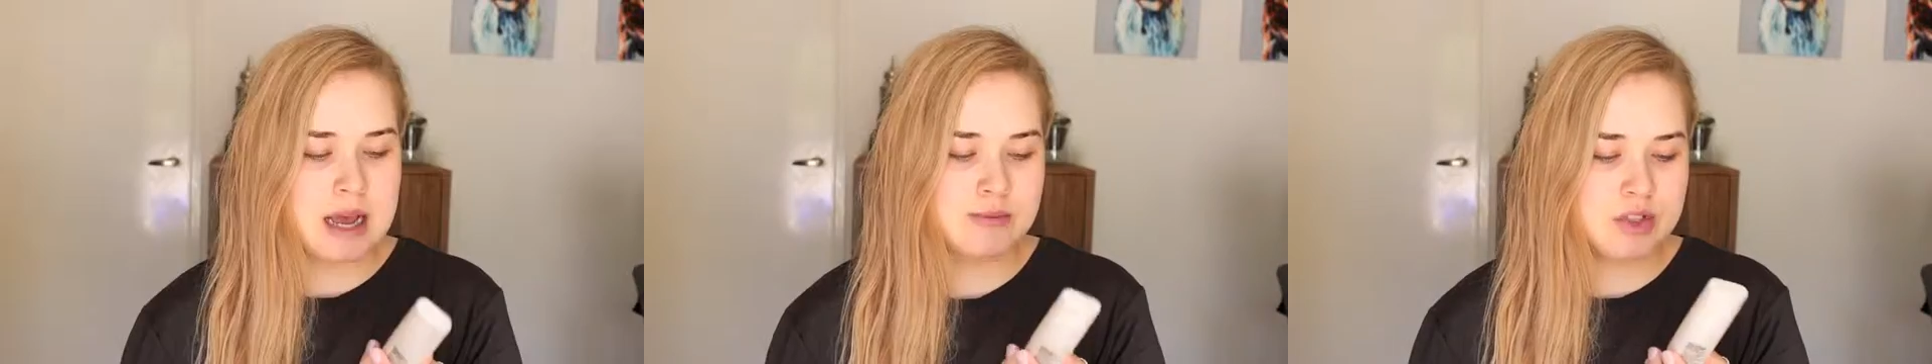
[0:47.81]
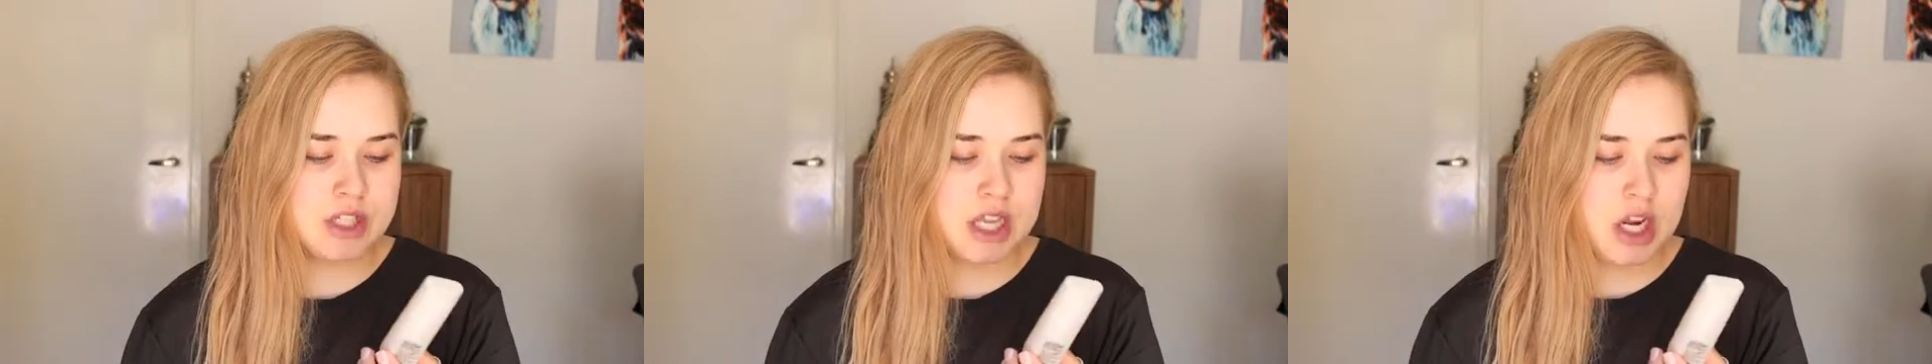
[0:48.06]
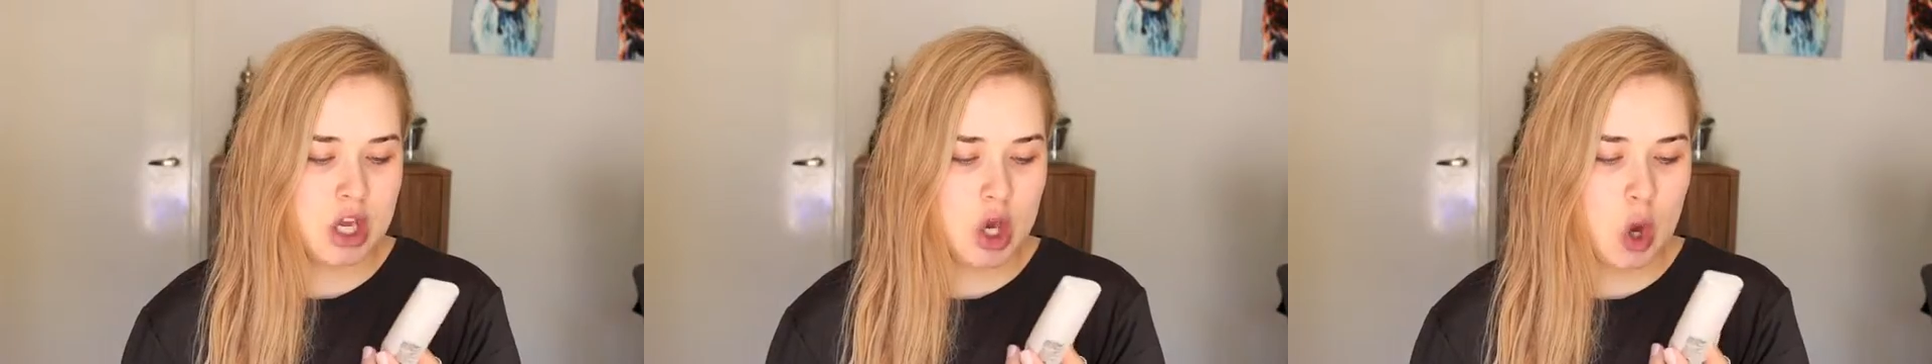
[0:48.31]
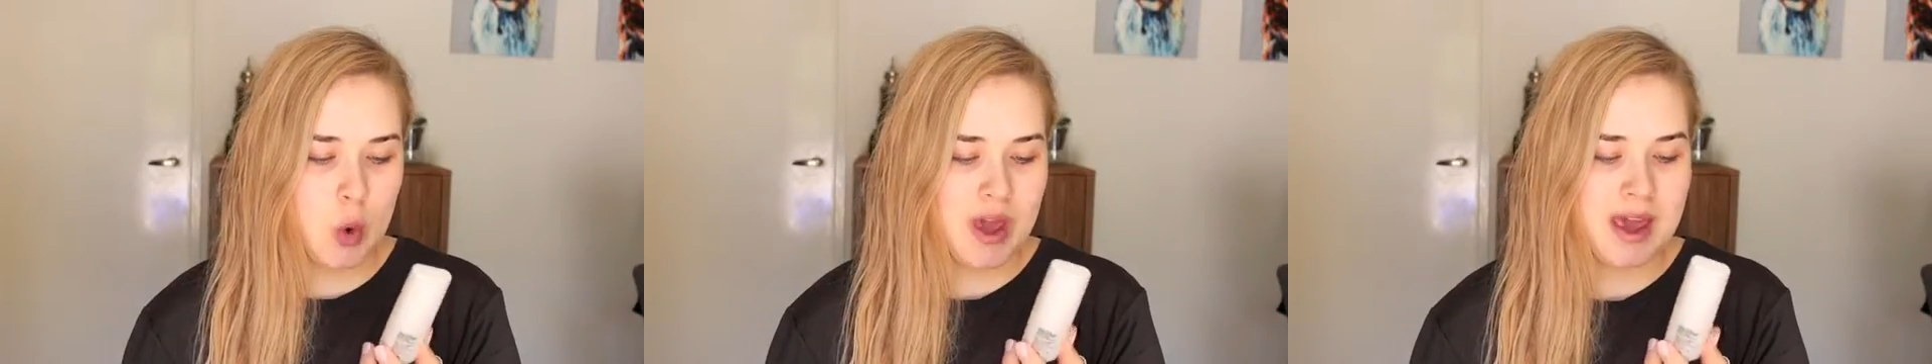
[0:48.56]
I'm just gonna
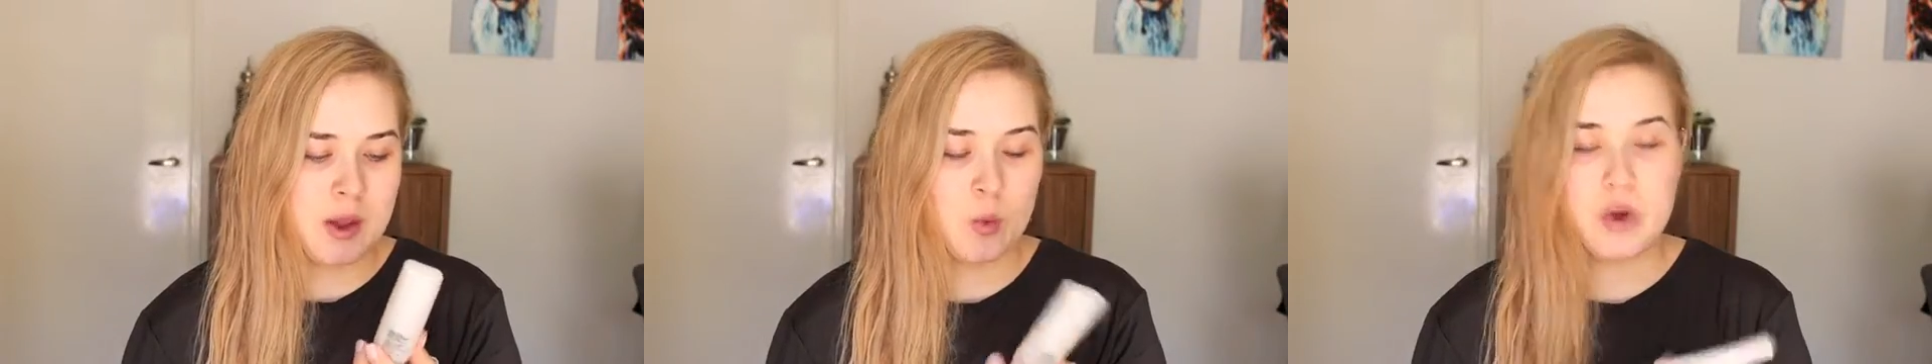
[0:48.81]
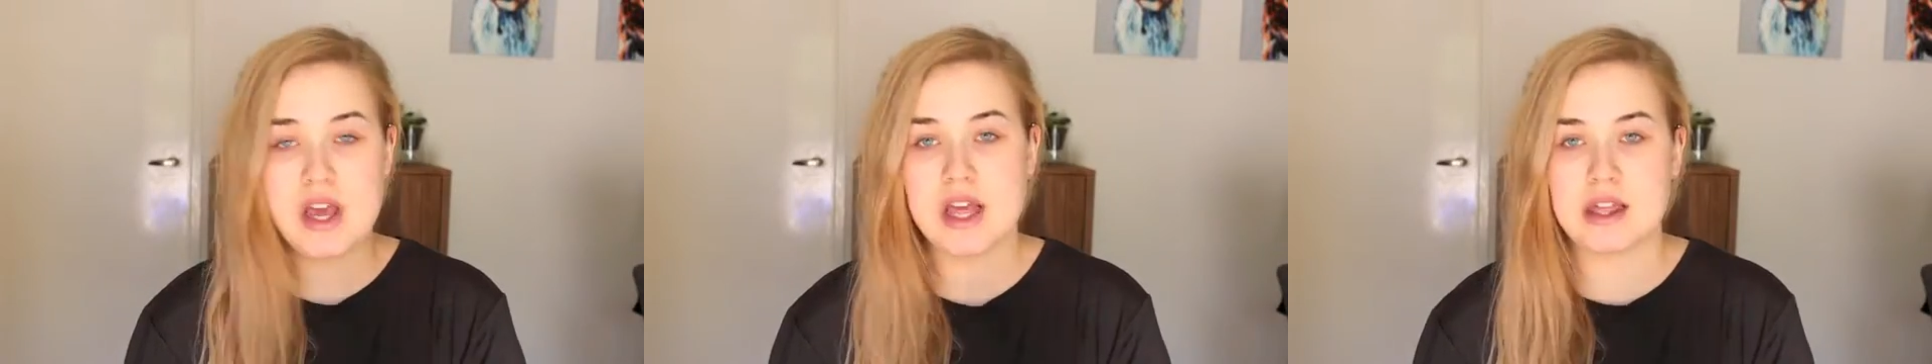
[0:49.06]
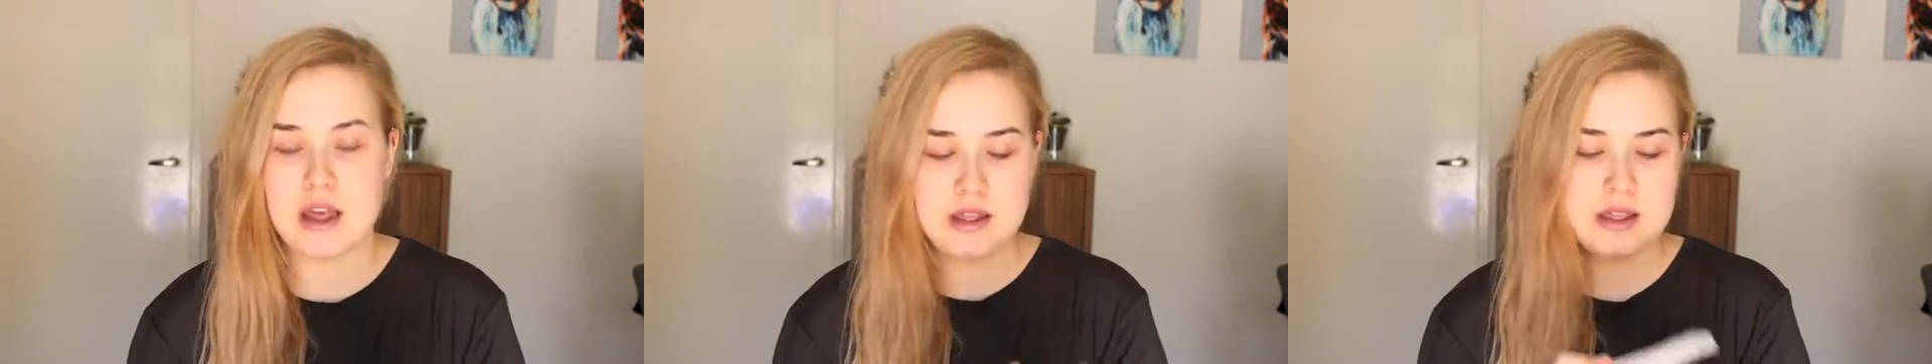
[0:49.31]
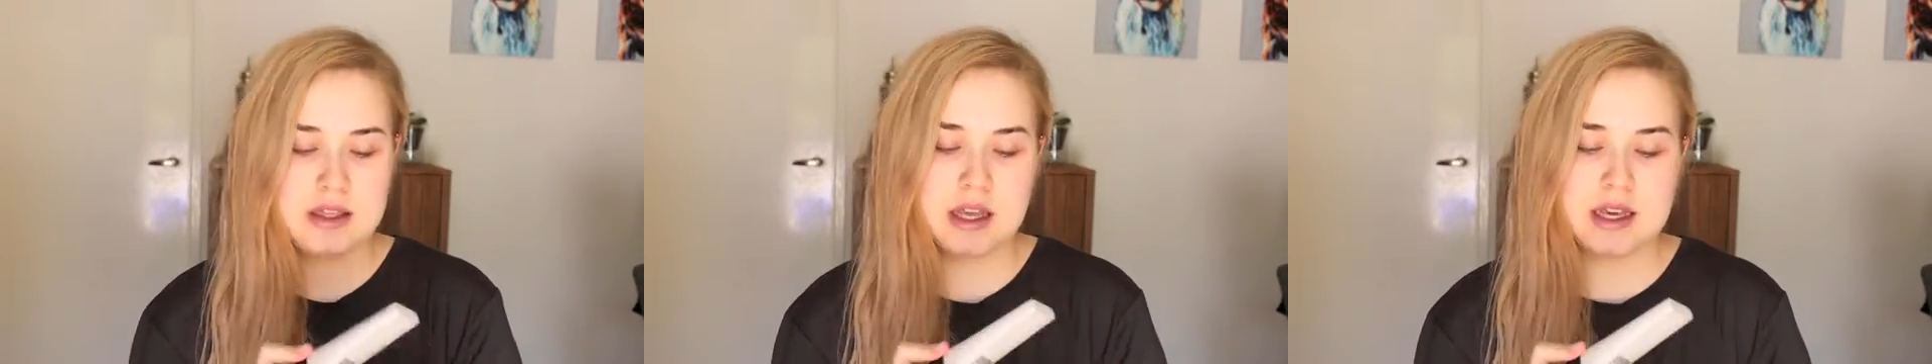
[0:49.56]
go in
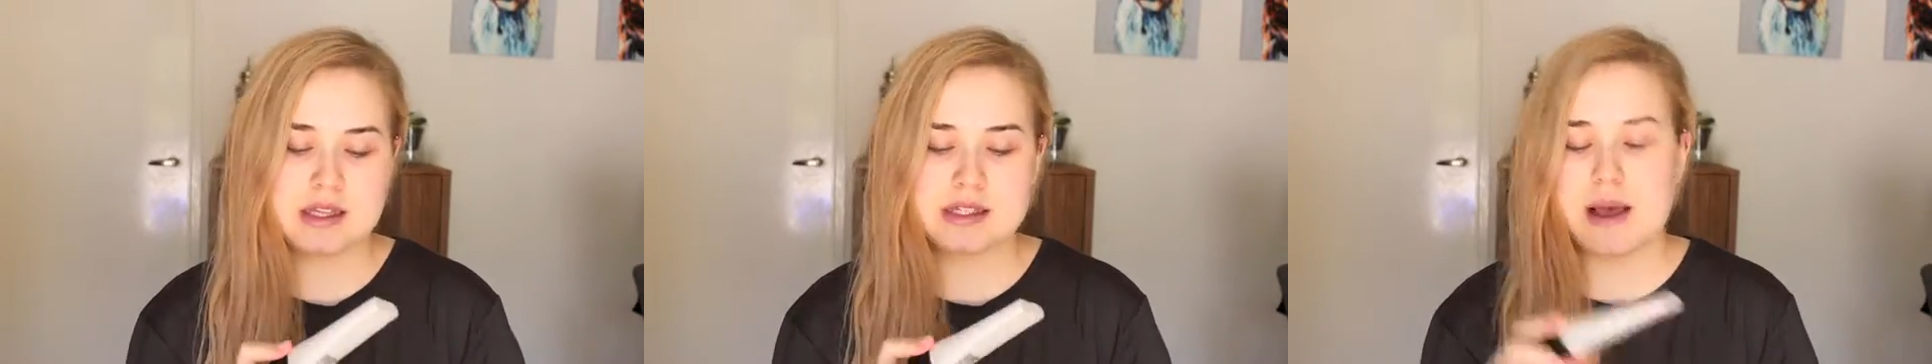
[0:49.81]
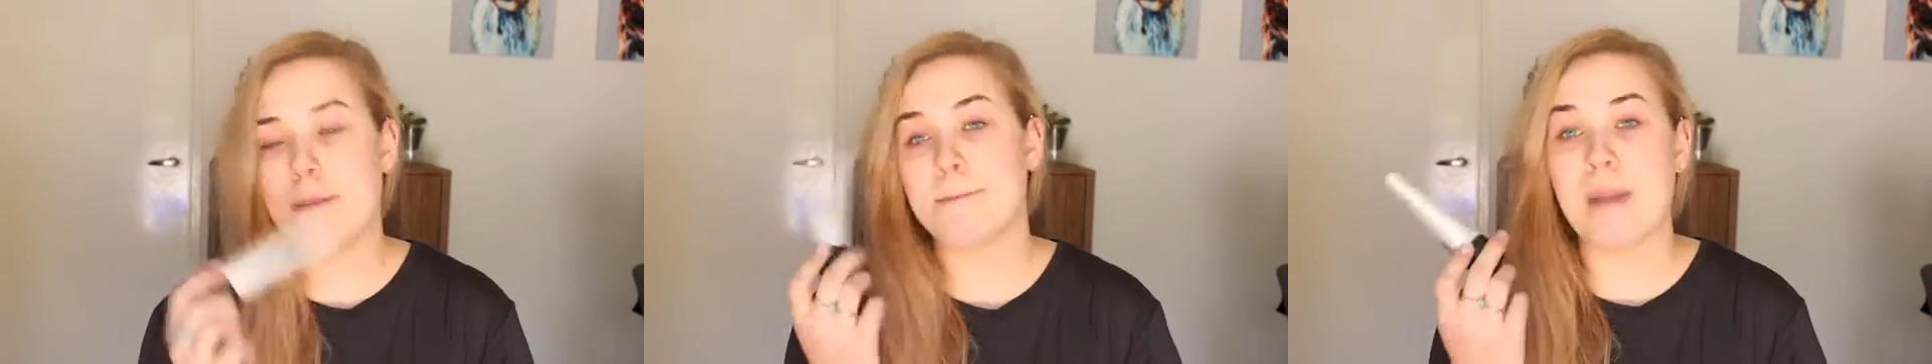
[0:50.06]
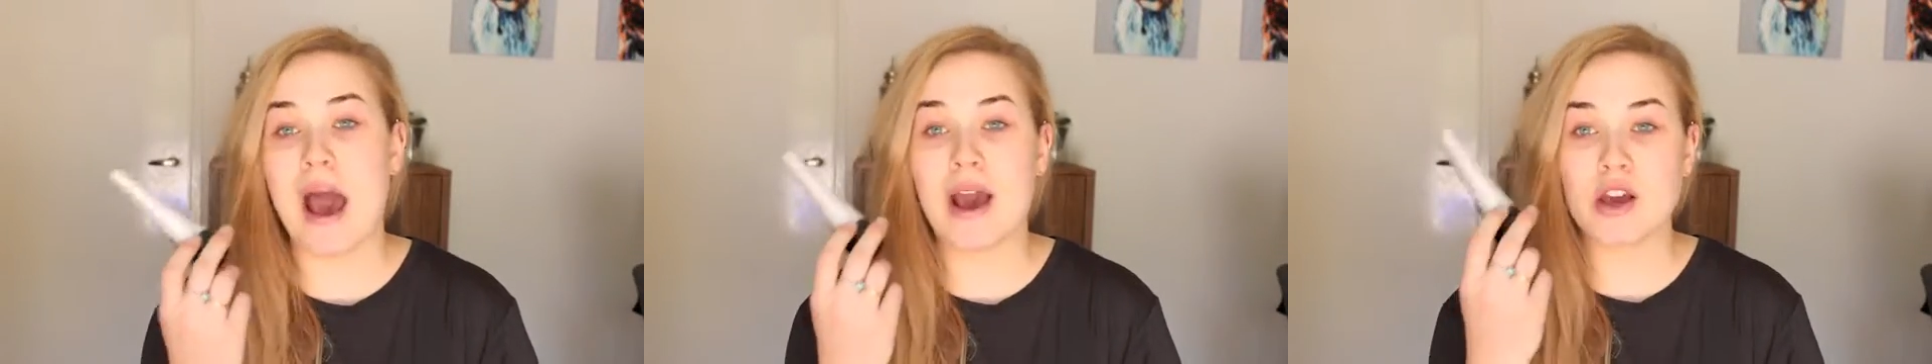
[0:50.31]
with this matte